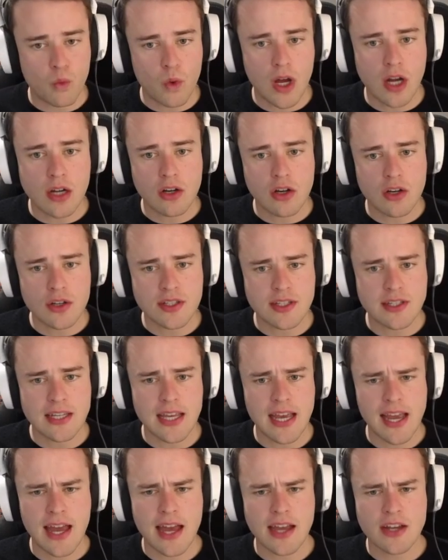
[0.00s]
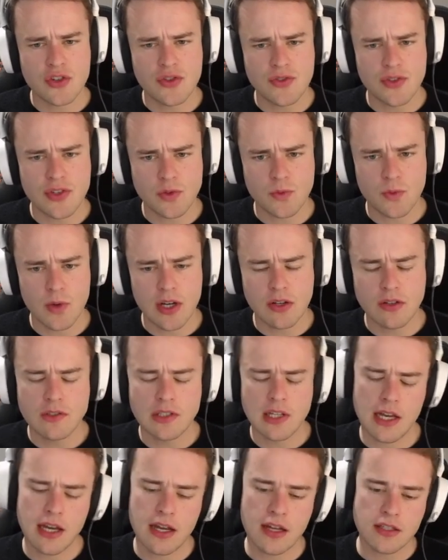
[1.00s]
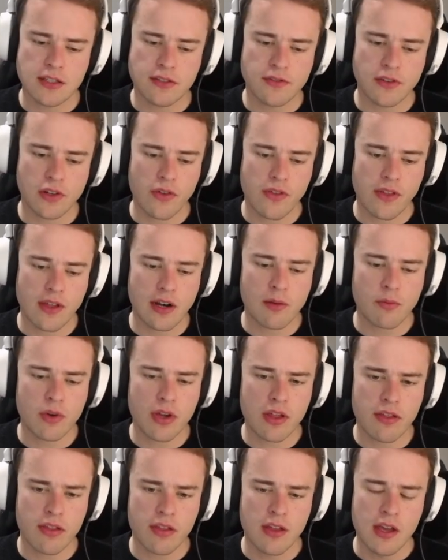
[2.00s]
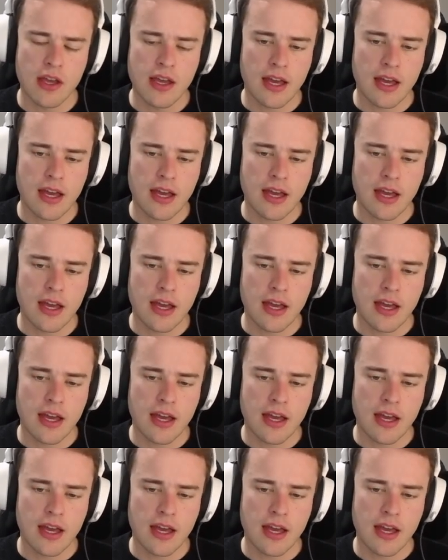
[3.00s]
1-cost attack actions as well to follow that up with,